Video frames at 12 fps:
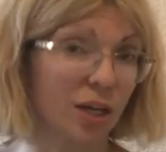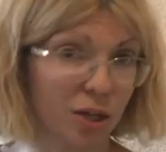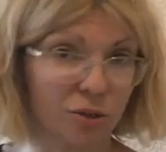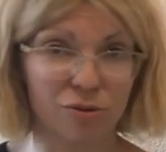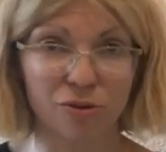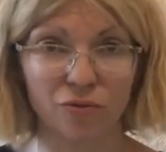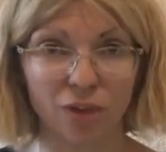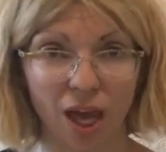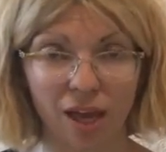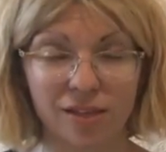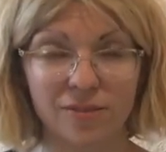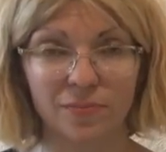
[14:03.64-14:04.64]
accusative
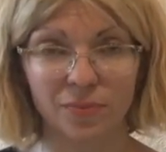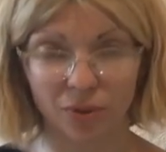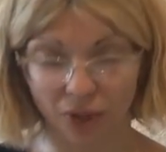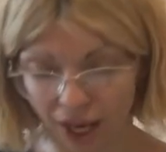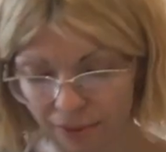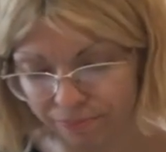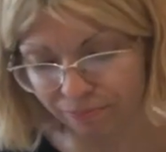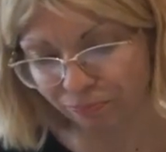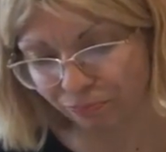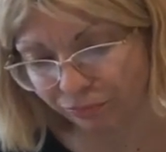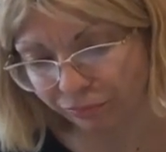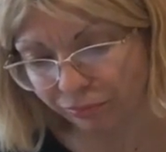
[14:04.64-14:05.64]
case, okay?
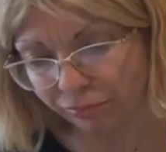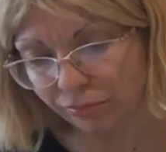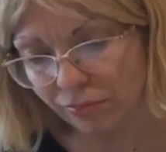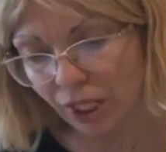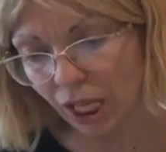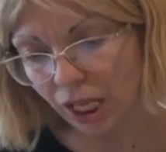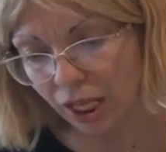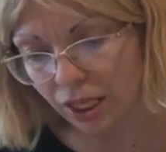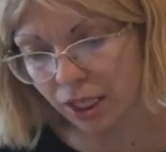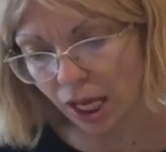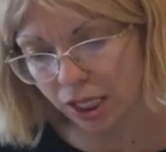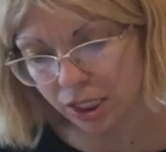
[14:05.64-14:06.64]

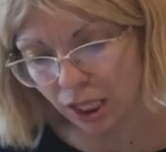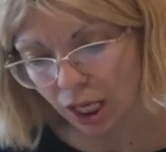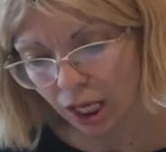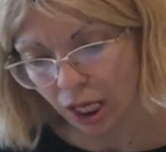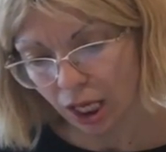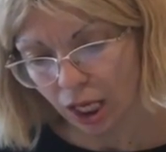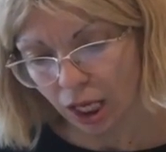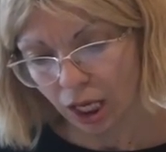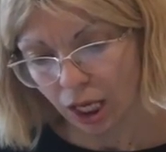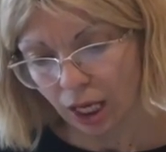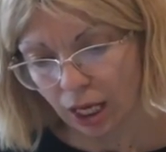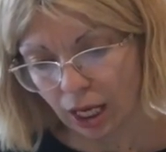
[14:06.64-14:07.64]
The next.
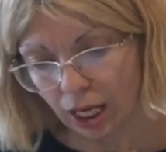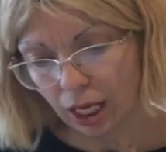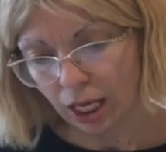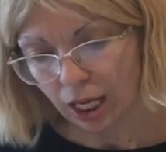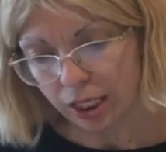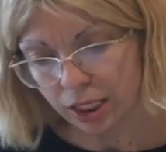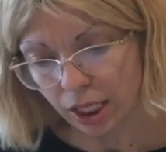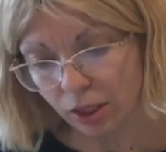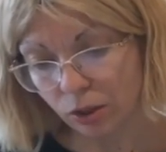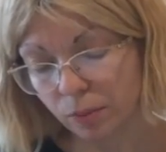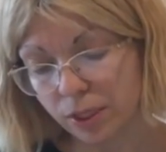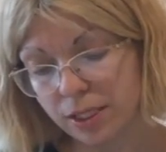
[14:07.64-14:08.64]
Take a
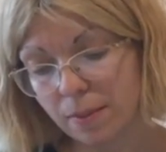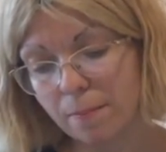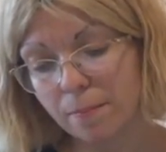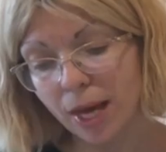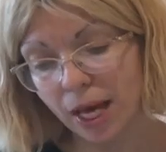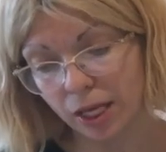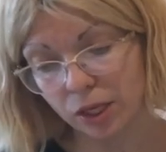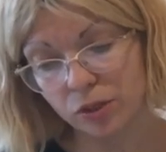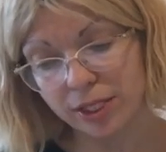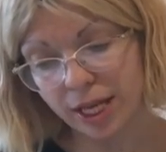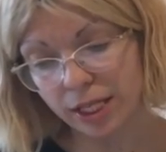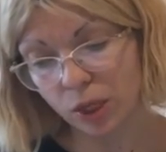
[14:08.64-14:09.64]
look, please.
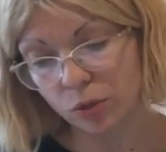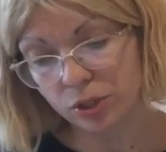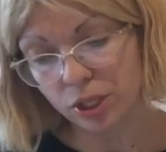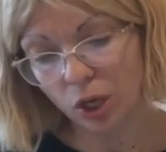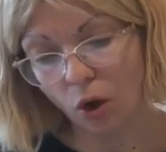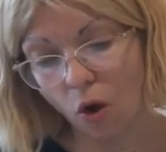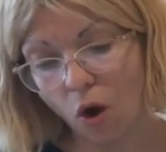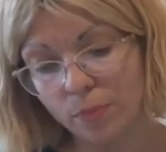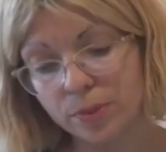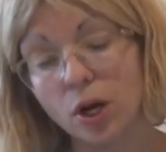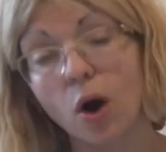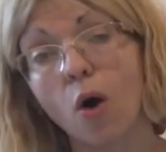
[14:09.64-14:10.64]
Mario, deine Cousine
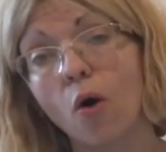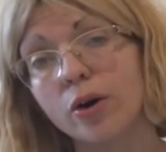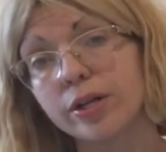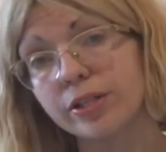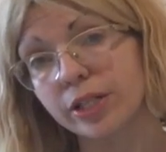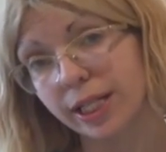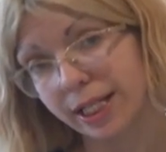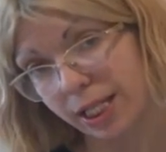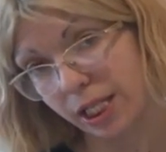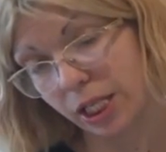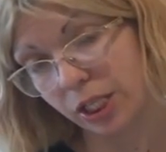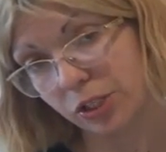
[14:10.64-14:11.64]
kommt heute
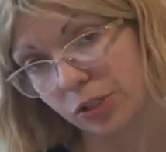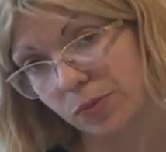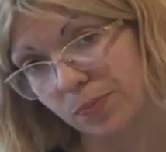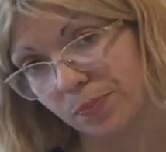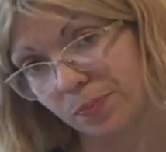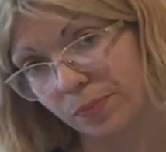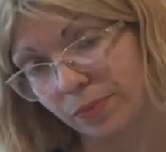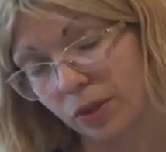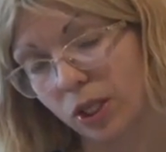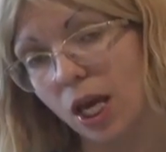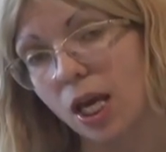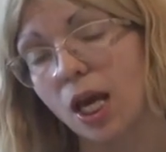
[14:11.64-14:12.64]
nicht.
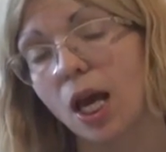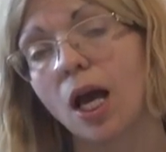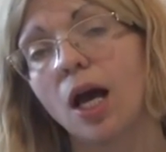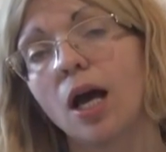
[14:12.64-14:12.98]
Okay?